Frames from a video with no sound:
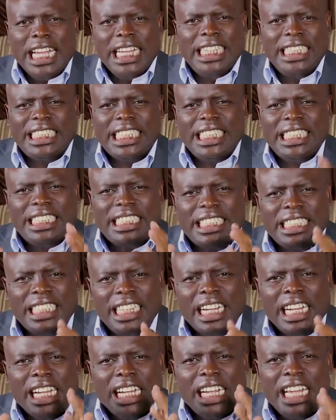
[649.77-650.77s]
He says
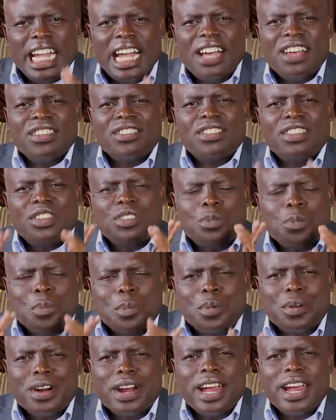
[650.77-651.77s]
he has this
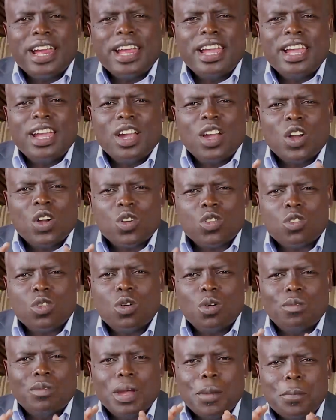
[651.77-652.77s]
prayer
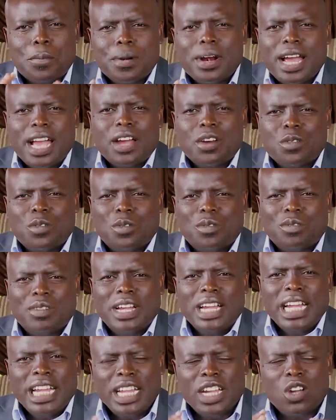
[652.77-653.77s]
room.
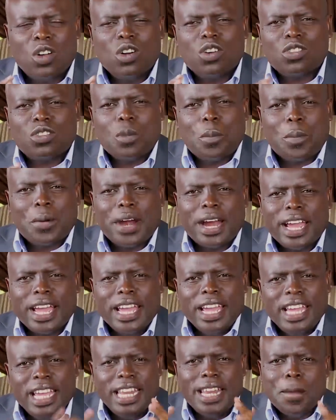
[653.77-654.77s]
He goes to pray
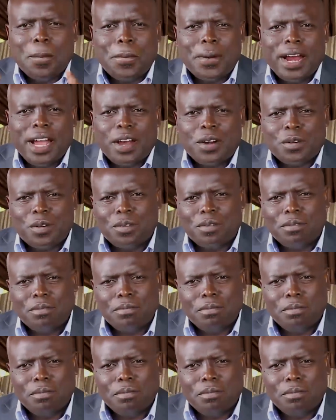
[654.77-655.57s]
in the prayer room.